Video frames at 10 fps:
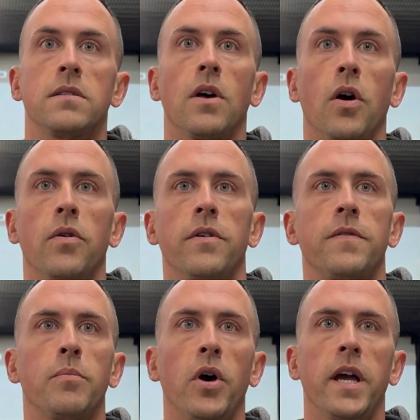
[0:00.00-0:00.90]
So if
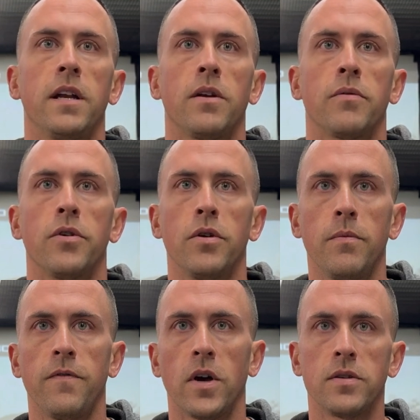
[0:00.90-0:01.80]
you're playing in a room
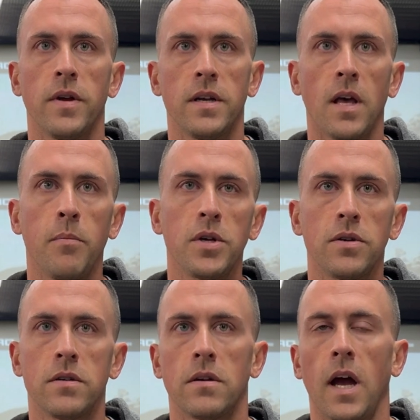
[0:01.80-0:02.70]
with fluctuating
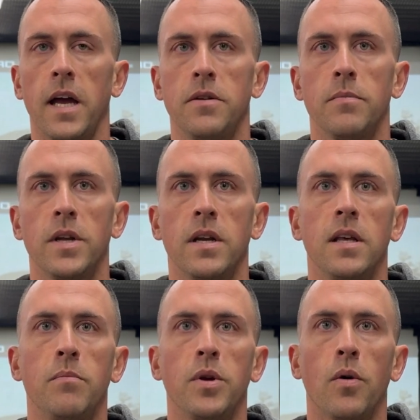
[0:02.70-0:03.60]
temperatures or high
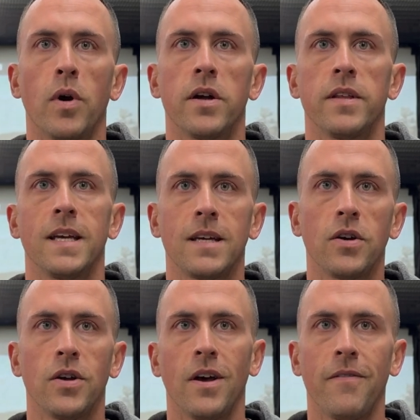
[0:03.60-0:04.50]
humidity, be aware that
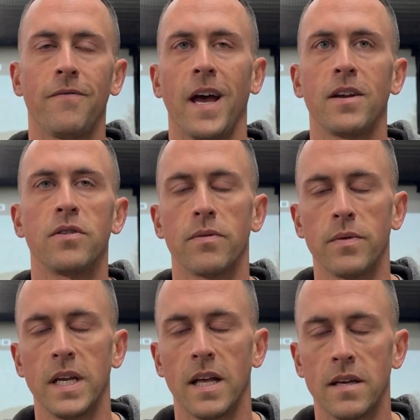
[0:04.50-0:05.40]
could affect your
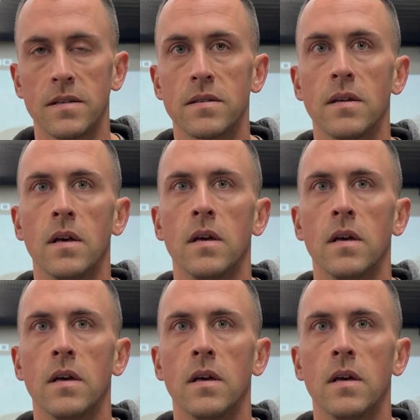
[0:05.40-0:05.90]
readings.